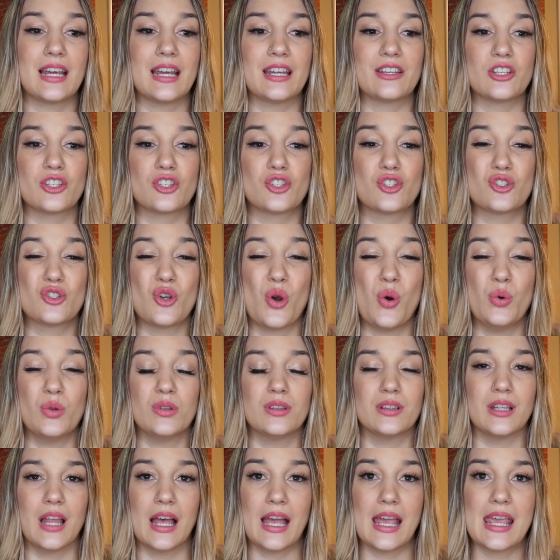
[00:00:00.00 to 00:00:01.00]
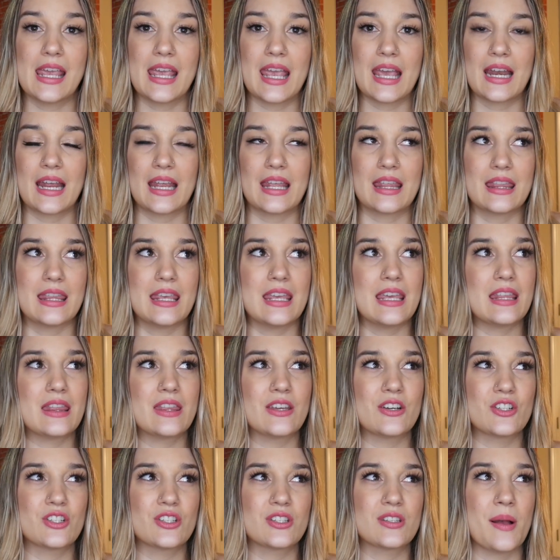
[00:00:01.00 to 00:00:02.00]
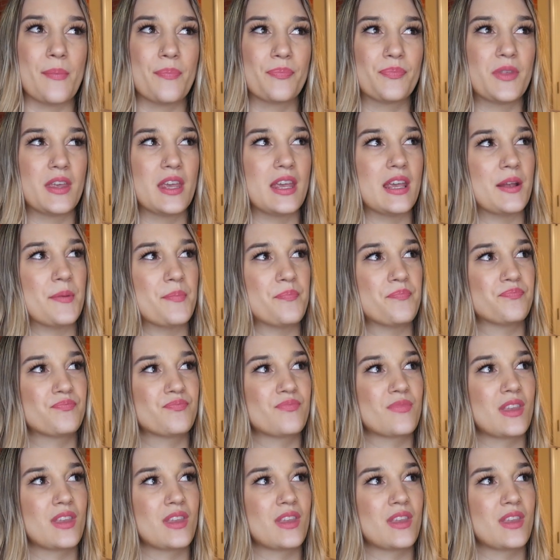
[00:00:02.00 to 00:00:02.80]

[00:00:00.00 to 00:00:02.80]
I just don't like. And I think there's something